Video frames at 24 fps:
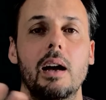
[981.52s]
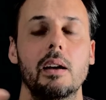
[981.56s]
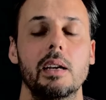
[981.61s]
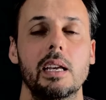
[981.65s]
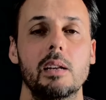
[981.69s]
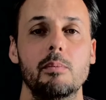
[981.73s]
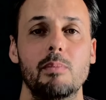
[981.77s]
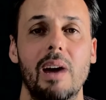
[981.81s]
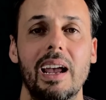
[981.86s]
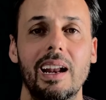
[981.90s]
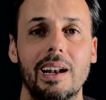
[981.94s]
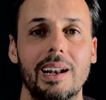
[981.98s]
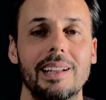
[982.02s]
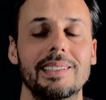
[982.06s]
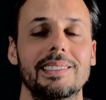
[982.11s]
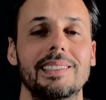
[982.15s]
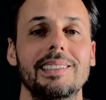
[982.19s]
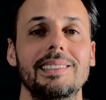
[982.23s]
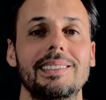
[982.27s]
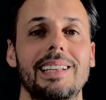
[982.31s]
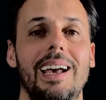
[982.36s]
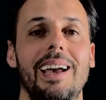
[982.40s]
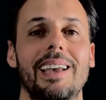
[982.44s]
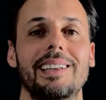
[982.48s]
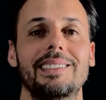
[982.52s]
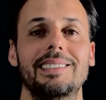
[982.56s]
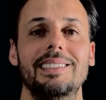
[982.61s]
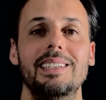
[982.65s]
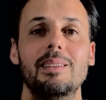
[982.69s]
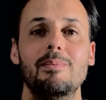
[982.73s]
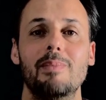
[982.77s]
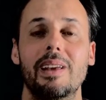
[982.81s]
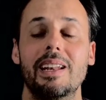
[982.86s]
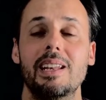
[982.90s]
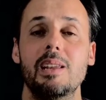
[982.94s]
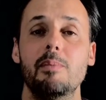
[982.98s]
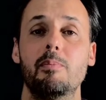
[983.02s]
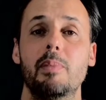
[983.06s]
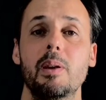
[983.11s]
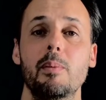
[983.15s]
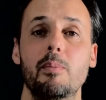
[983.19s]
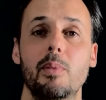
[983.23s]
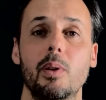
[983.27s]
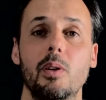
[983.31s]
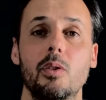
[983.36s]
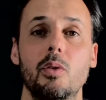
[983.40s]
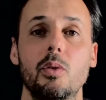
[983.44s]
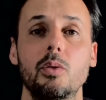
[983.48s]
In my classes, I see many
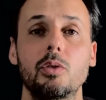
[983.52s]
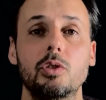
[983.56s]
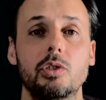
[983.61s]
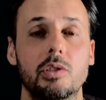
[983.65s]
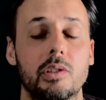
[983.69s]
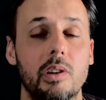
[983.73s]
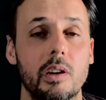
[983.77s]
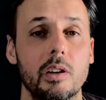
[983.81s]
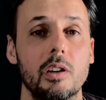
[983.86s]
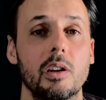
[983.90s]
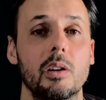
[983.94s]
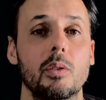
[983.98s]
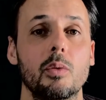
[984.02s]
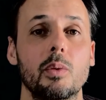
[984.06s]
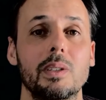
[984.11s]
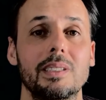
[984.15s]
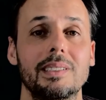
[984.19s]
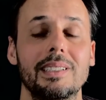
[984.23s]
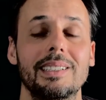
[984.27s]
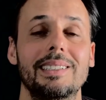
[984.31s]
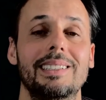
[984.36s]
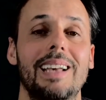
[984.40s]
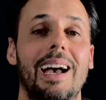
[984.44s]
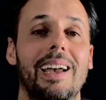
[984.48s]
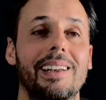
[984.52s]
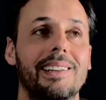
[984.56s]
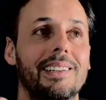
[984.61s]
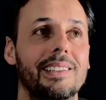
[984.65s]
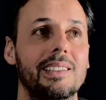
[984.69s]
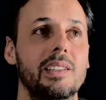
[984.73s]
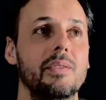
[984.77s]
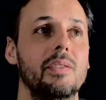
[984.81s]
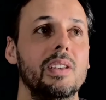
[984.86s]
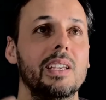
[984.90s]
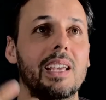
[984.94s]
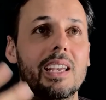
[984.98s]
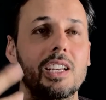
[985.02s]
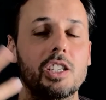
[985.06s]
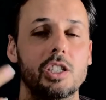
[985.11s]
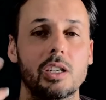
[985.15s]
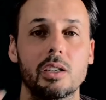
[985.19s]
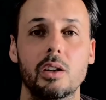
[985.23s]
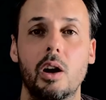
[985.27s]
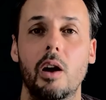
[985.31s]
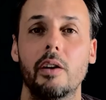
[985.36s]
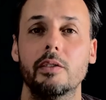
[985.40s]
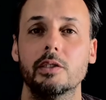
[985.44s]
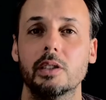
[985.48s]
people who struggle with this identification
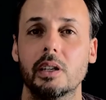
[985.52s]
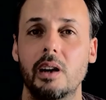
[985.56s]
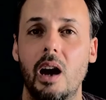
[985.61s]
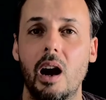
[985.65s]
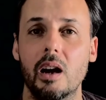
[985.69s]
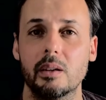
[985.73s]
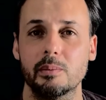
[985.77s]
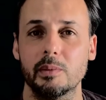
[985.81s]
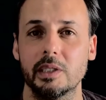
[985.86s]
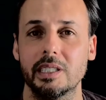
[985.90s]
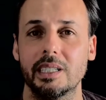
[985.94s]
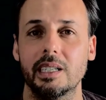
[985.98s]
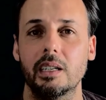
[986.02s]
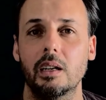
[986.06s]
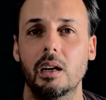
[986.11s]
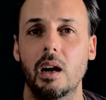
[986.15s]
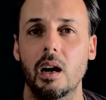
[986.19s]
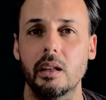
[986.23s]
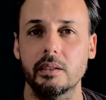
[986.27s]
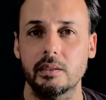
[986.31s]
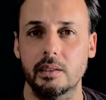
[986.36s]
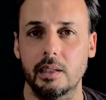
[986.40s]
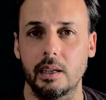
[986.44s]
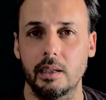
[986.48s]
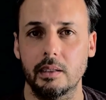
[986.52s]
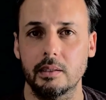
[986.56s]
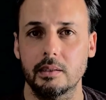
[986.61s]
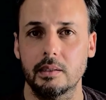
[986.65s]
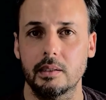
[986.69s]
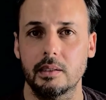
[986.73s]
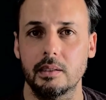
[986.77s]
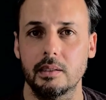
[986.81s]
of the harmonic context.